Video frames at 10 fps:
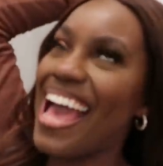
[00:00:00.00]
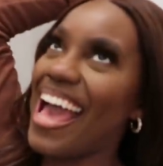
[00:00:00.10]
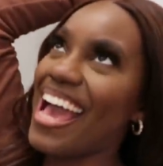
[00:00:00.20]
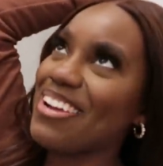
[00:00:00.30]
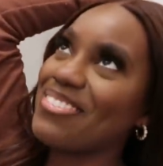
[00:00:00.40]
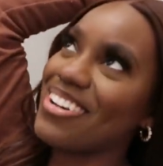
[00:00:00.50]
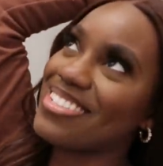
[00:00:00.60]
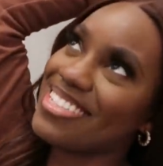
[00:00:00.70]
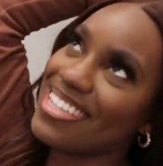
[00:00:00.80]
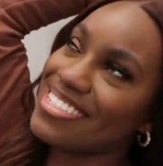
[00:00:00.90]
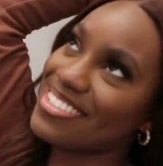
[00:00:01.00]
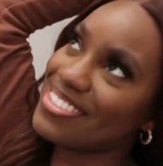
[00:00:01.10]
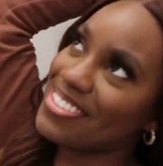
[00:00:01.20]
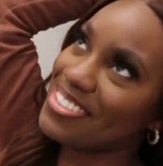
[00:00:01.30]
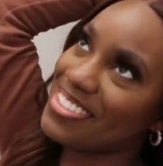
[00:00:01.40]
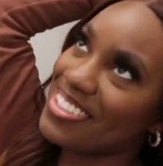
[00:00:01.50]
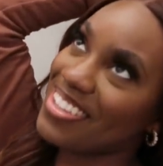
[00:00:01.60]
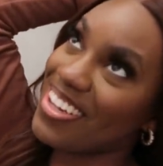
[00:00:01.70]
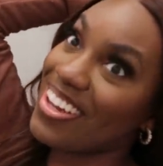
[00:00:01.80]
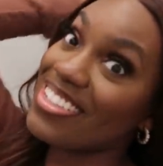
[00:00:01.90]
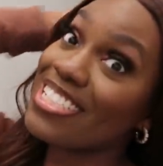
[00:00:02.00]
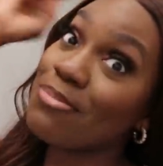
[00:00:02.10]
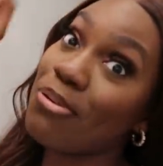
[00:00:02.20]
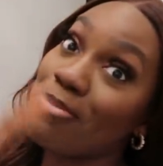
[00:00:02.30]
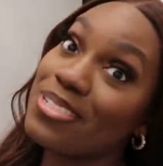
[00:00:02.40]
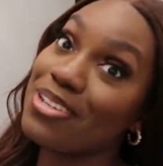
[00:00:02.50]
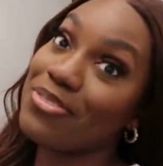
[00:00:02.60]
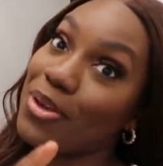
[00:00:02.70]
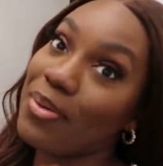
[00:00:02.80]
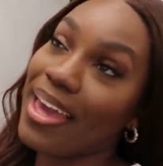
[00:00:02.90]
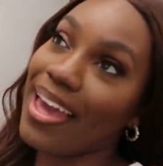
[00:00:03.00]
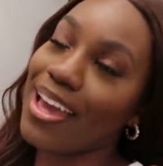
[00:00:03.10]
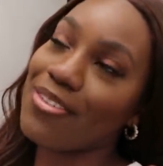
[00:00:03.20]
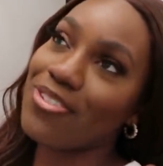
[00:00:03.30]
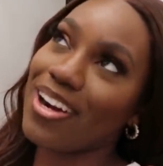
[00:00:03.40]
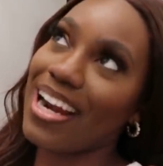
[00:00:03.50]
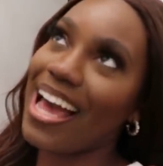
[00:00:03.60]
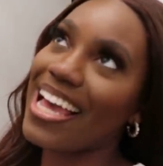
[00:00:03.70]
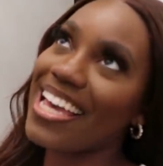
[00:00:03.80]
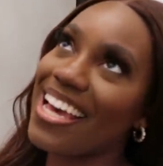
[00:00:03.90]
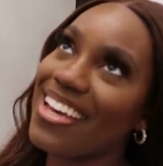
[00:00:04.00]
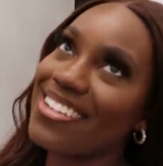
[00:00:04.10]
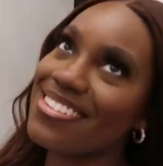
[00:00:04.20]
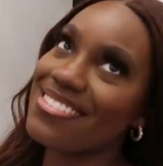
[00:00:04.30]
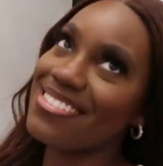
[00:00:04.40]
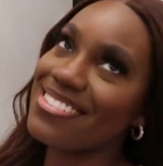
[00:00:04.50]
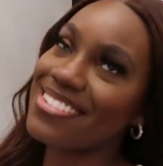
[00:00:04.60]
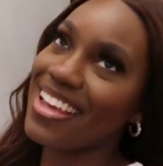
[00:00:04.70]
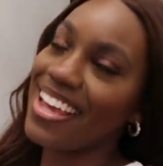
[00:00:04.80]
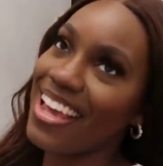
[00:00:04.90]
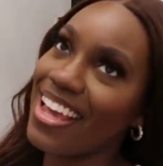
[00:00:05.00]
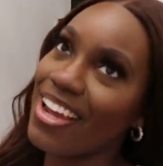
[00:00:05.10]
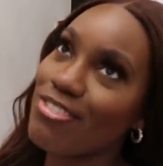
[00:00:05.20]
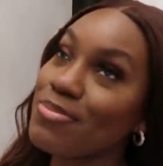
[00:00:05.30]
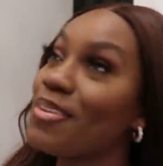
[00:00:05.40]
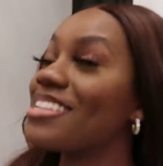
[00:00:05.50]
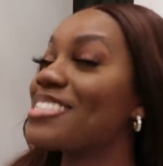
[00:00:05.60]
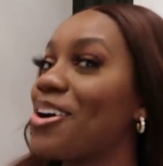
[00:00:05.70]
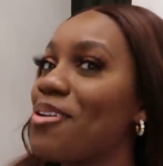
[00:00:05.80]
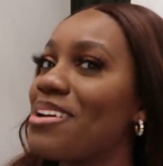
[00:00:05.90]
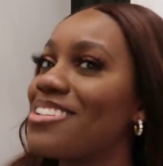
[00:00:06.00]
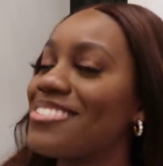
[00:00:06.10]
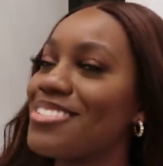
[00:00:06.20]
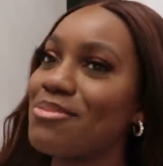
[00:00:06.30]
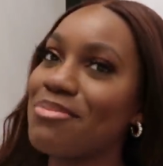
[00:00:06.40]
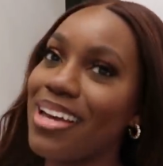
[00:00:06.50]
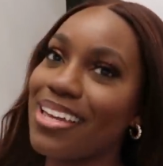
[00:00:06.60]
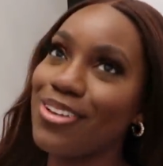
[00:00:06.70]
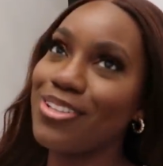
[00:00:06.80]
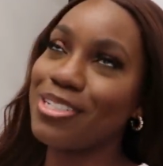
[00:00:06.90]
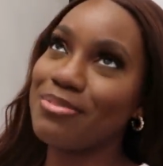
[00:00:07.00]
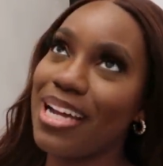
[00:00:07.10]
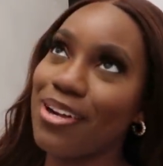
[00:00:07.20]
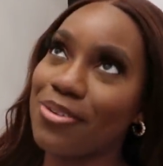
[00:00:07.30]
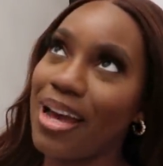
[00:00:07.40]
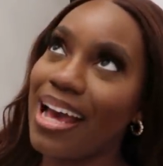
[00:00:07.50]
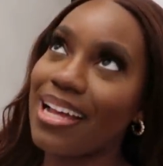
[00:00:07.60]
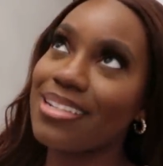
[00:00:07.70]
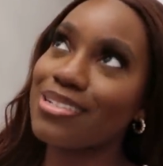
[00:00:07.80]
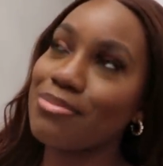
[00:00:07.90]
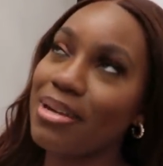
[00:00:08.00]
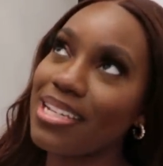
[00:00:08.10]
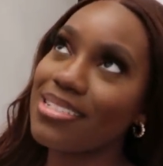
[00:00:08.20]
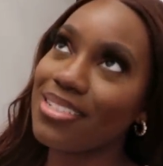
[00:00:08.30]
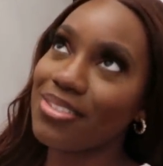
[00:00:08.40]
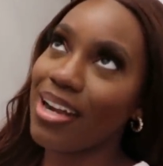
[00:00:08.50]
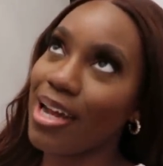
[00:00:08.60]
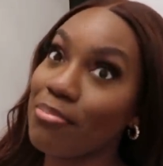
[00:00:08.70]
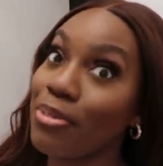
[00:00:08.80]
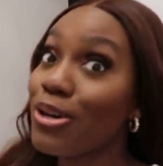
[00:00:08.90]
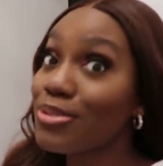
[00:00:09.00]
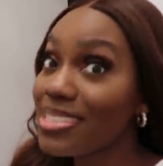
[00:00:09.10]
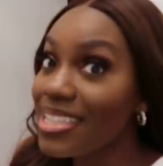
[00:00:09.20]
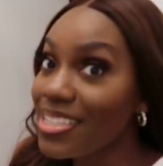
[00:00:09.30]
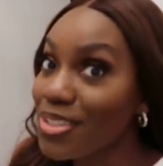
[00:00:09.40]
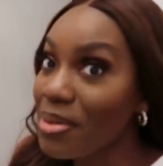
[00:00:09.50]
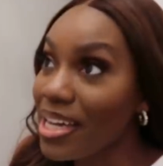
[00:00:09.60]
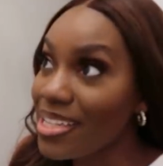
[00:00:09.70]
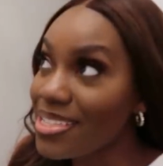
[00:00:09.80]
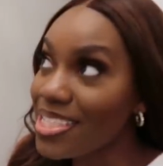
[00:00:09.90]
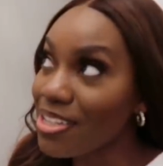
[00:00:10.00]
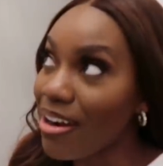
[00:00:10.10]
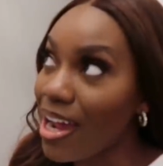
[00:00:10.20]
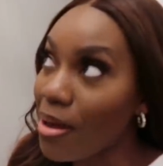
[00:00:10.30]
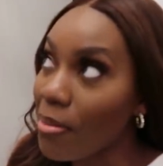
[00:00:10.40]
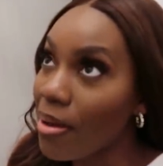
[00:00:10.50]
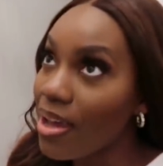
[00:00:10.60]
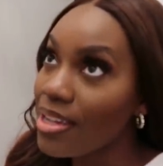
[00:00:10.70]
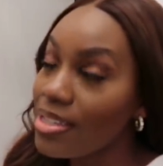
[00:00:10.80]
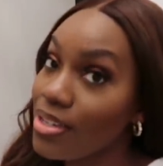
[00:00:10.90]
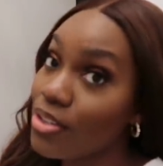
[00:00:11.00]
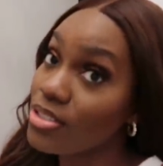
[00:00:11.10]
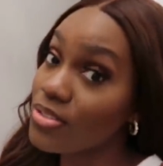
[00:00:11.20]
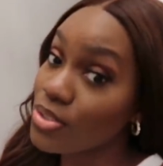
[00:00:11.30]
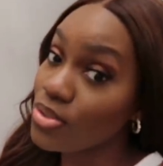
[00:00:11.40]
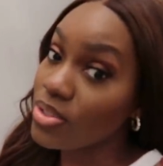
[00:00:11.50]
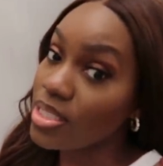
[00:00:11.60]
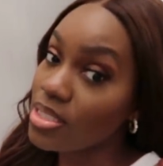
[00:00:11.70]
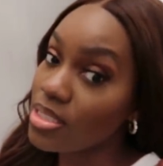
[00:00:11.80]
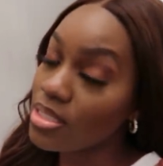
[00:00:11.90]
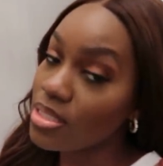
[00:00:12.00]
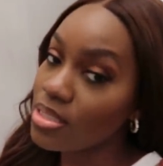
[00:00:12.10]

And what else did I do? I did a property viewing for a client, responded to comments on my YouTube channel and on my Instagram, posted on my Instagram, did lots of stories.